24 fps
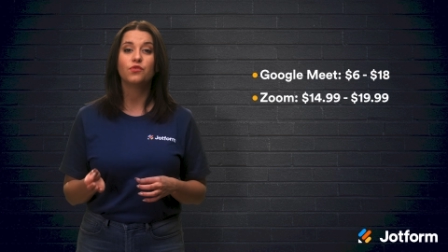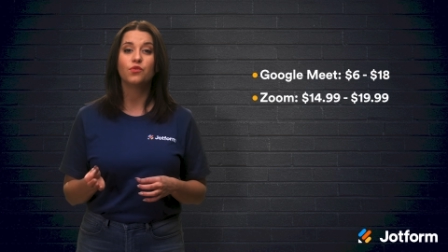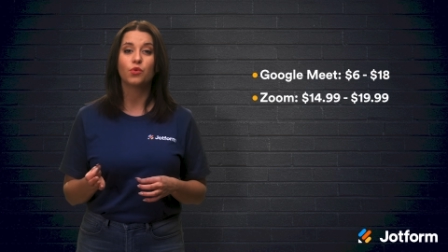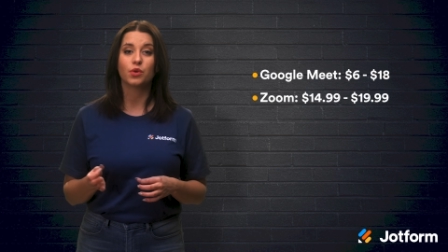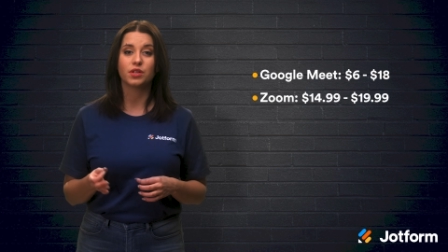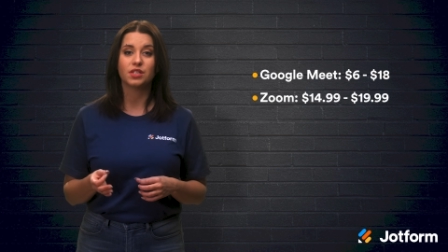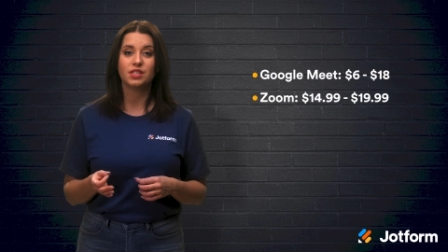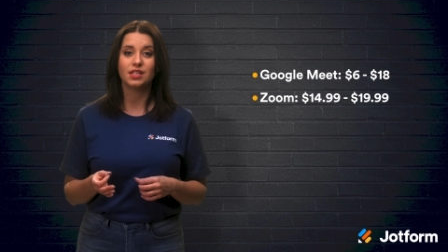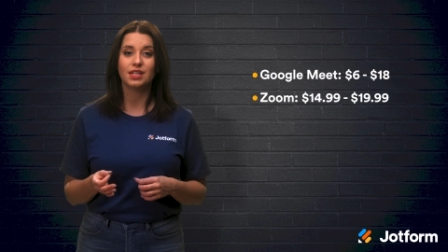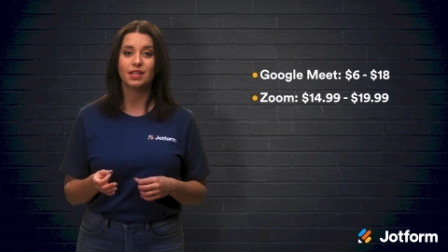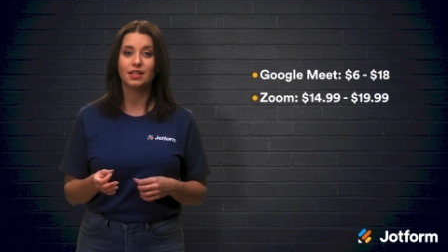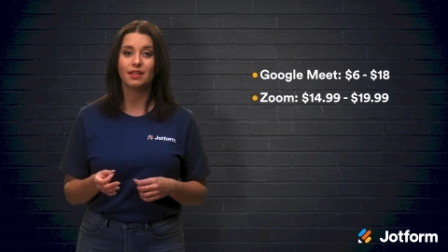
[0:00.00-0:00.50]

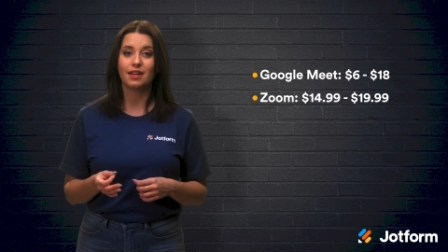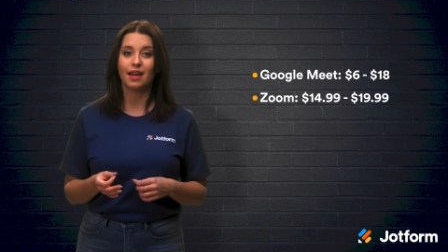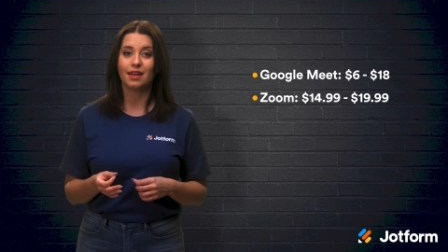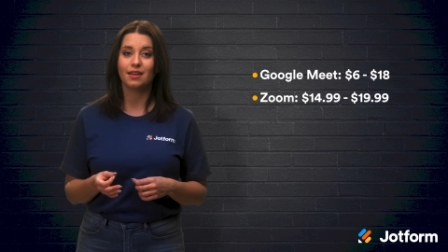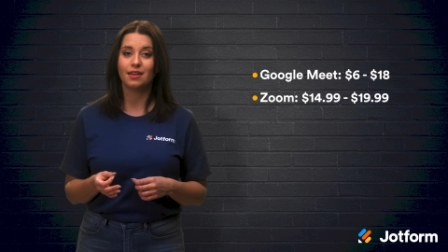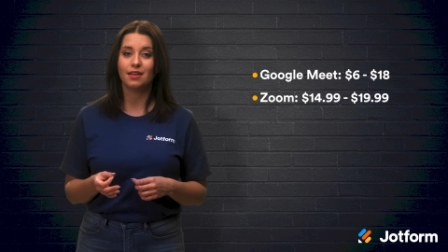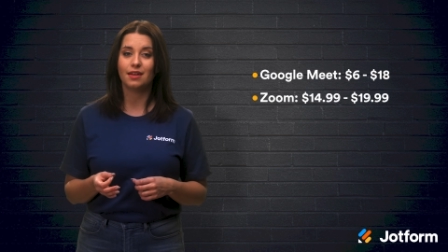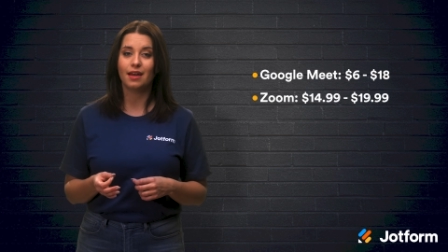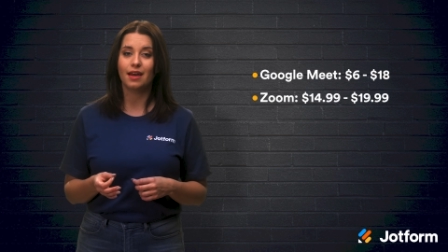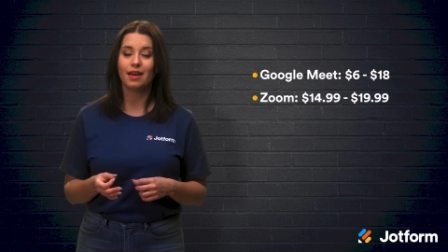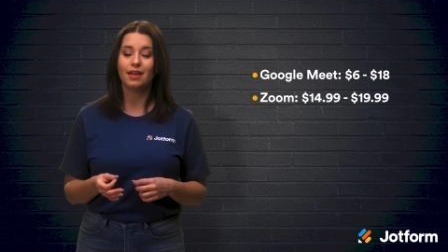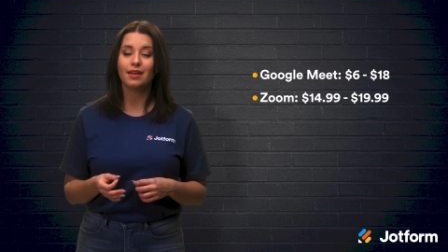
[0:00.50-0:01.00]
fourteen
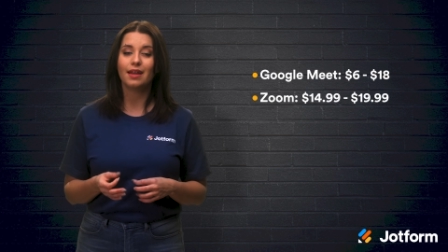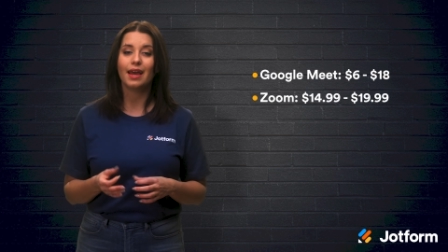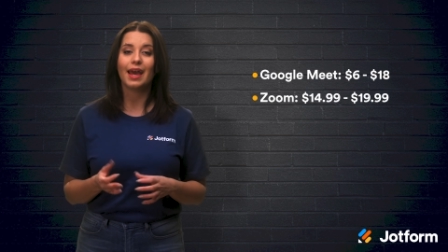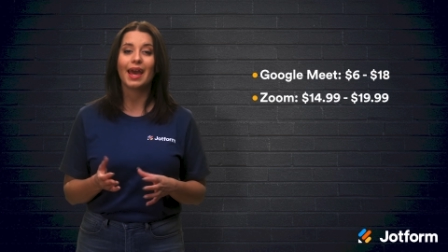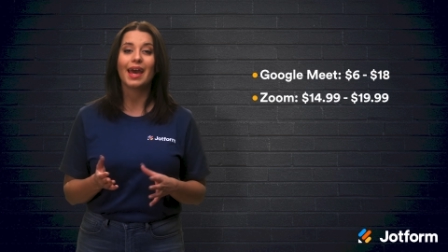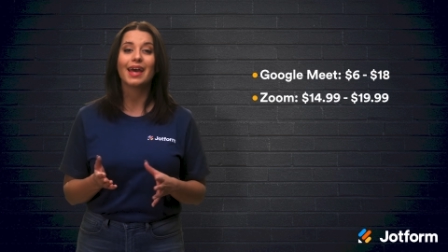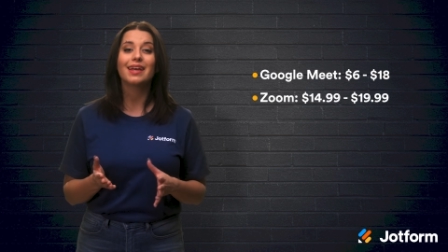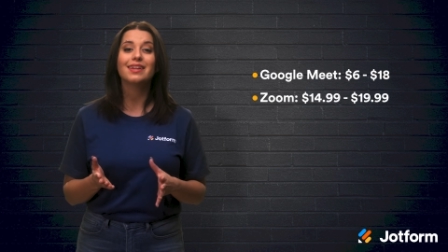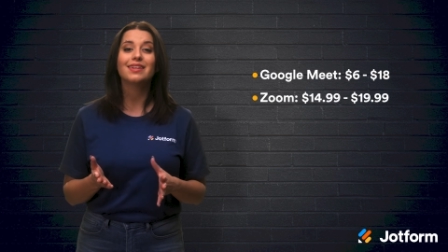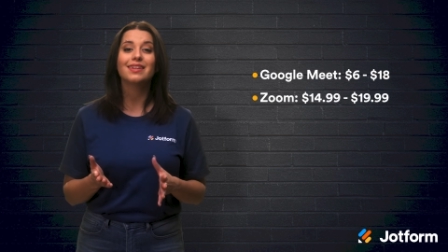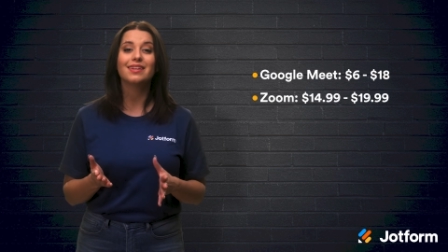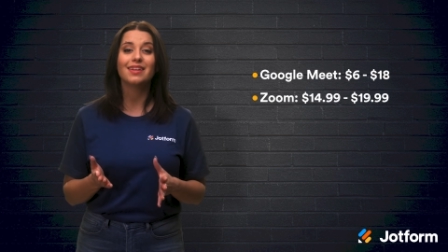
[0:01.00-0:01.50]
ninety-nine
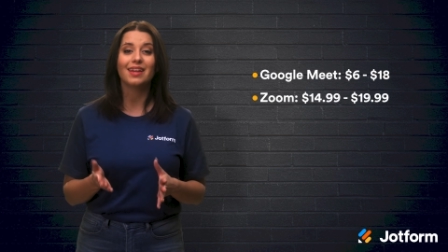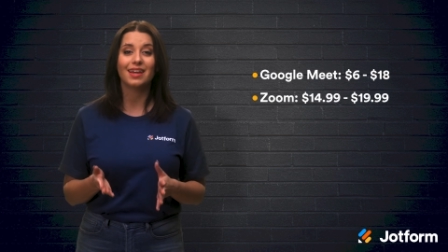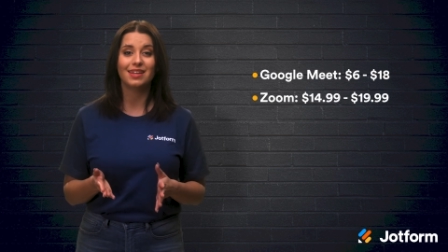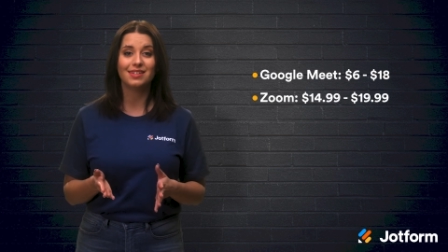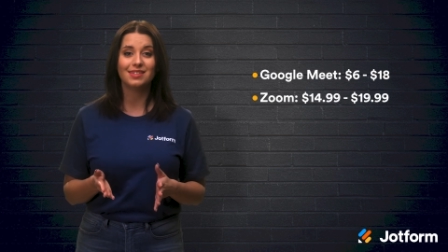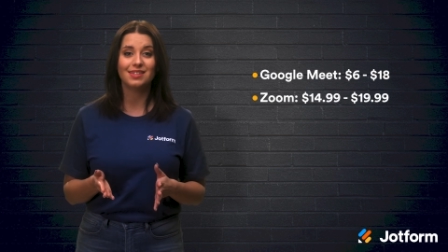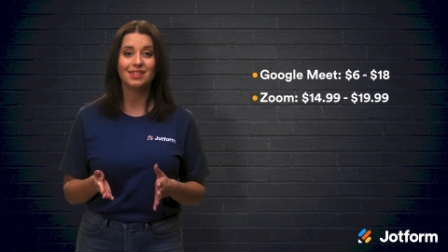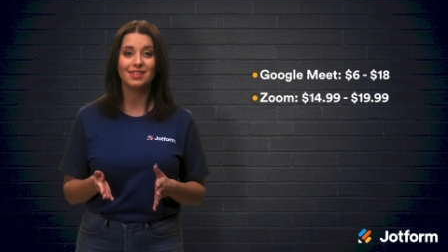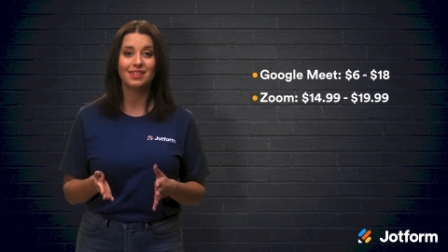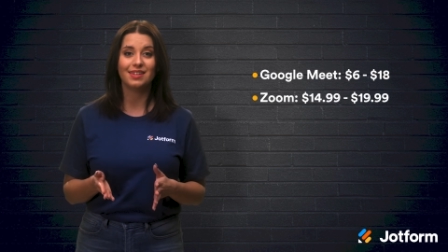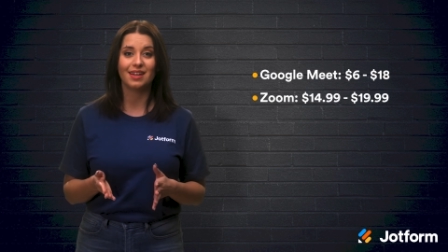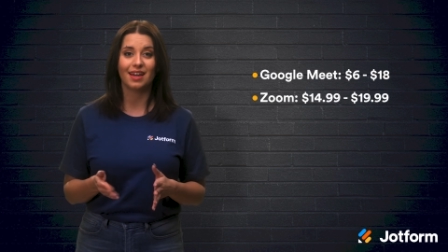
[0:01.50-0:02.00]
and
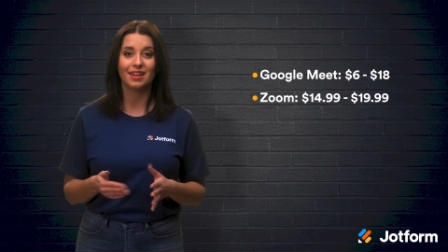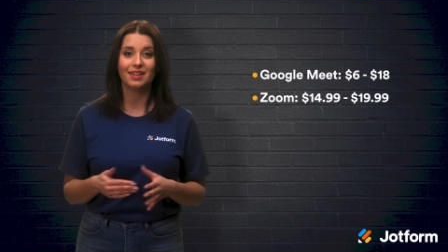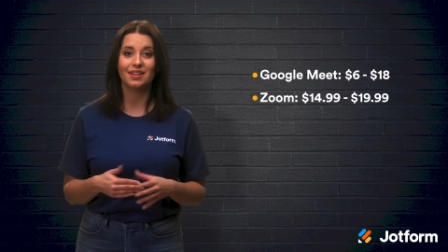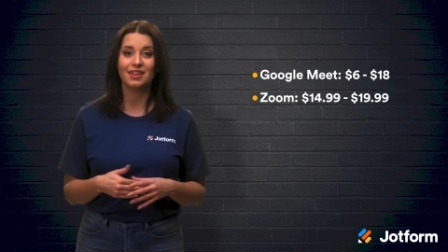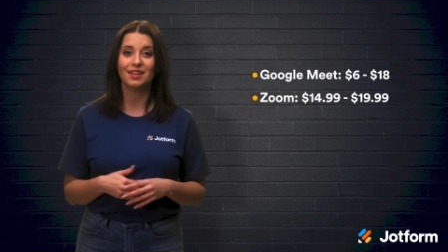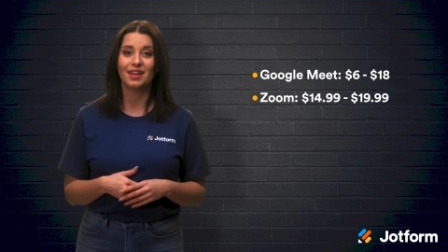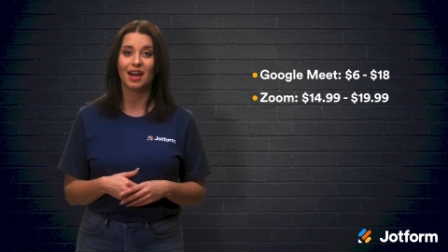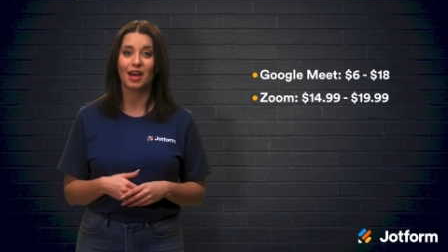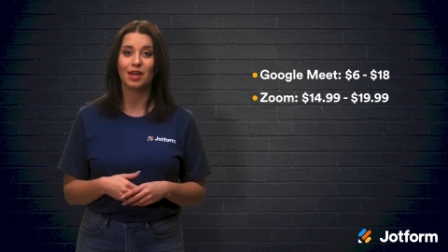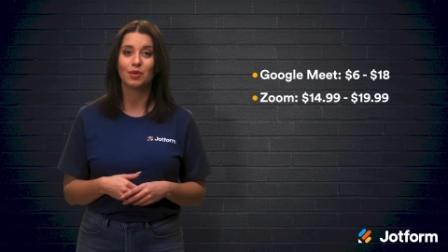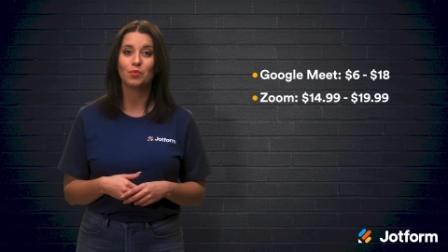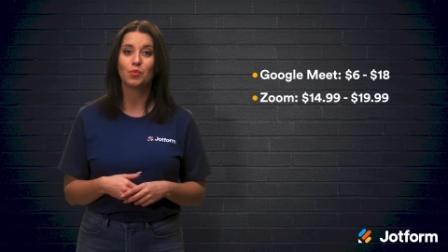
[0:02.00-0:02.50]
nineteen
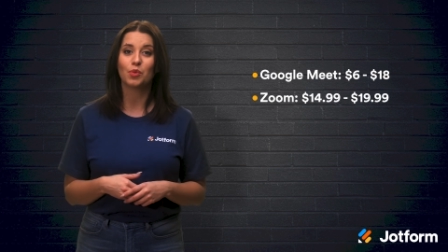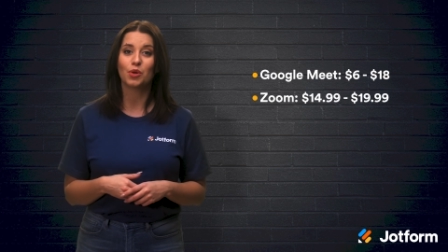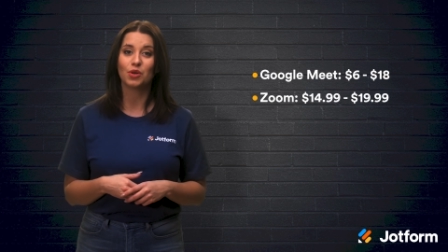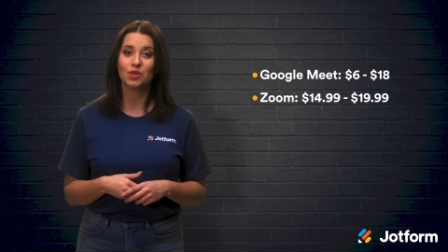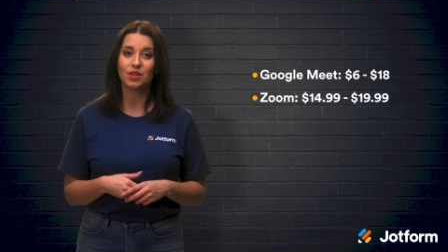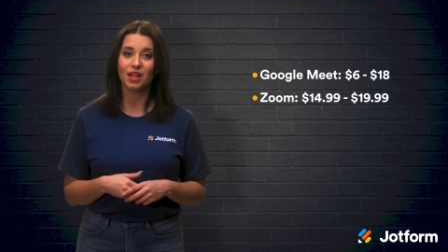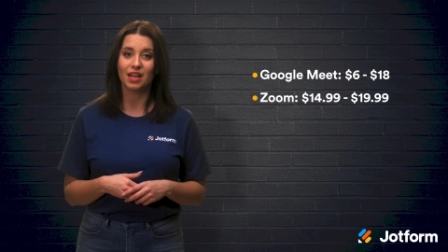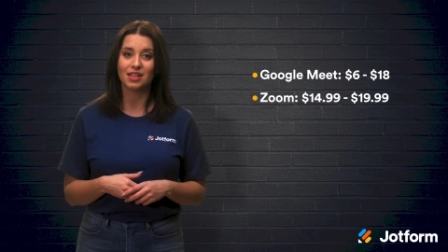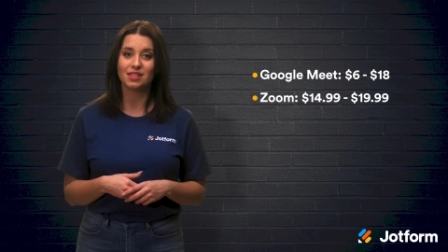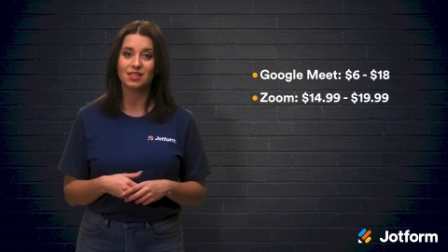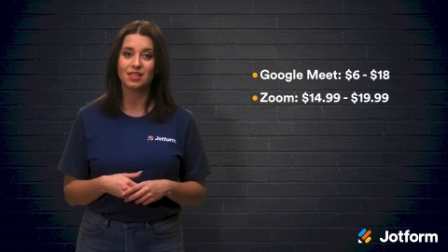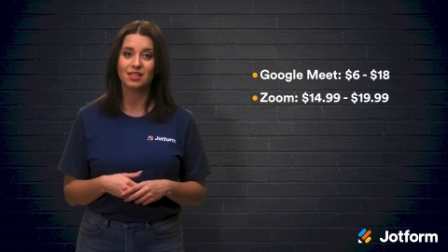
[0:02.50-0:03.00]
ninety-nine per
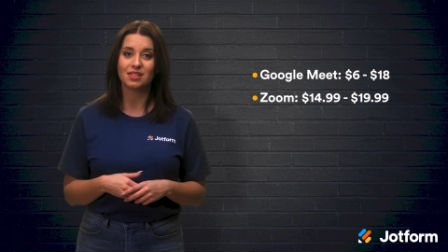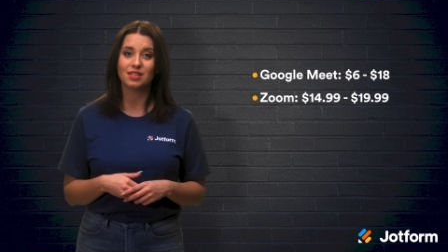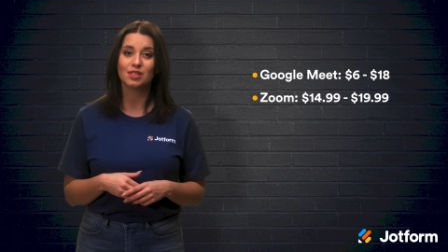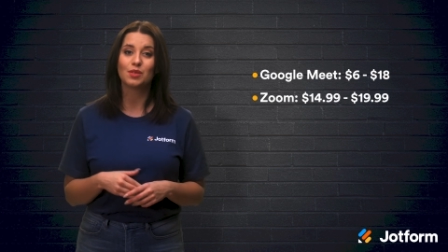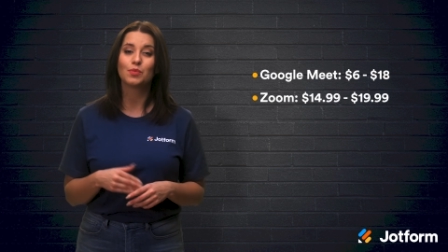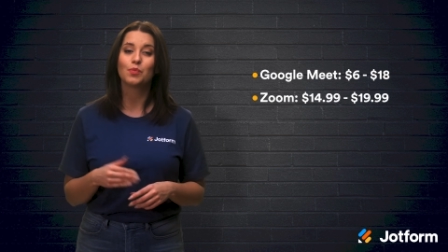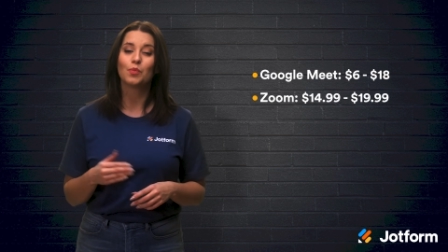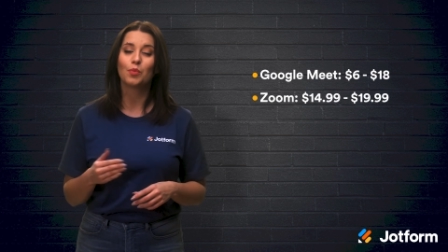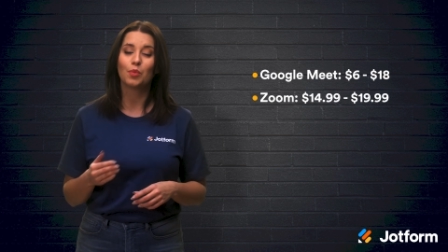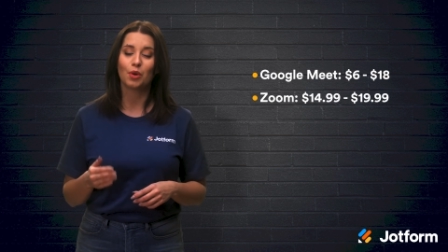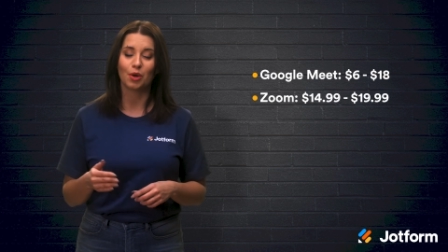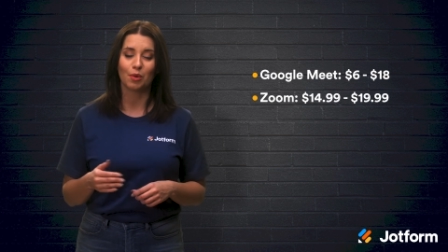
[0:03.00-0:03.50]
license
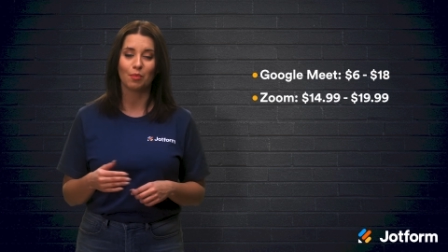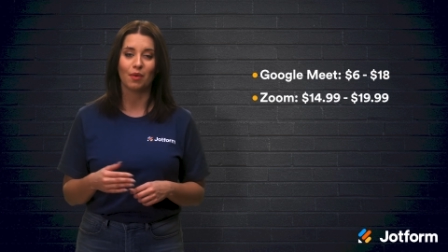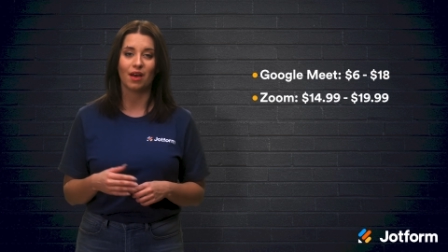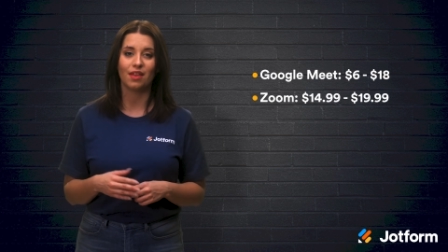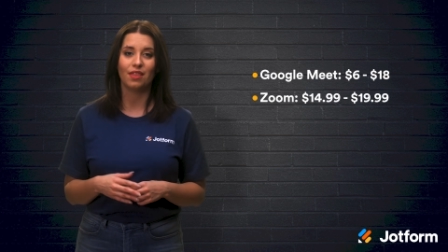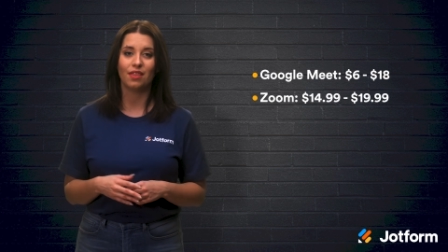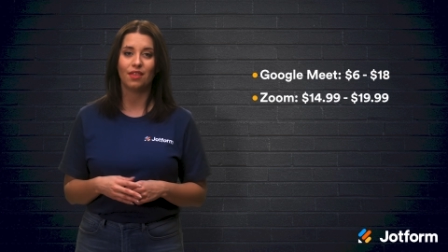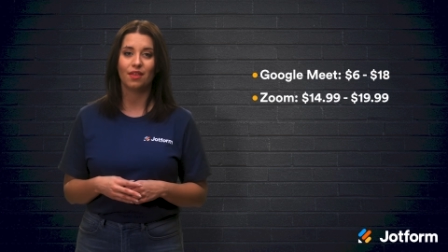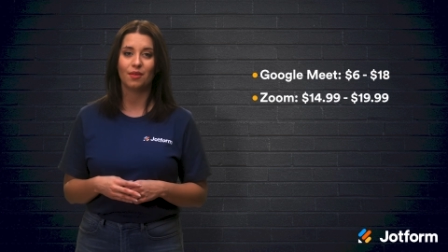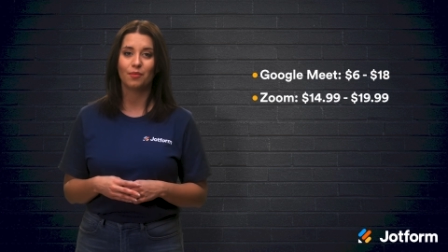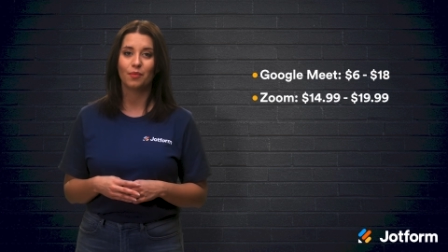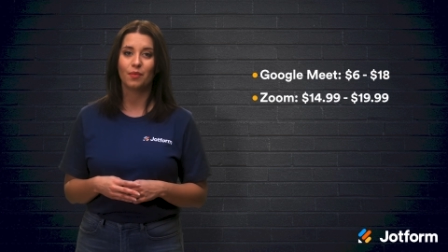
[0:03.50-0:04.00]
per
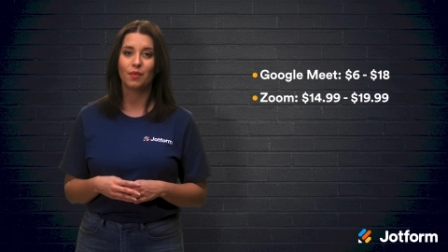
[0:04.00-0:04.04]
month.